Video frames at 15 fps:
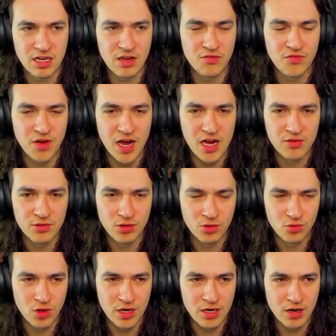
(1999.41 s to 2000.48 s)
a 5-year-old
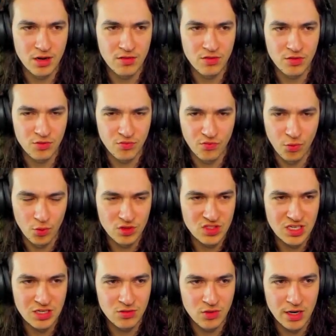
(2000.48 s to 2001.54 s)
running on
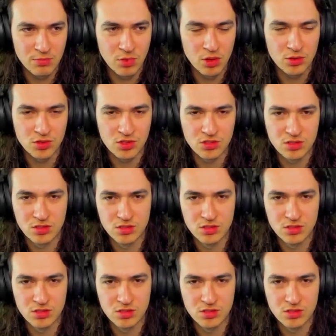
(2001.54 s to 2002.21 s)
14 Red Bulls.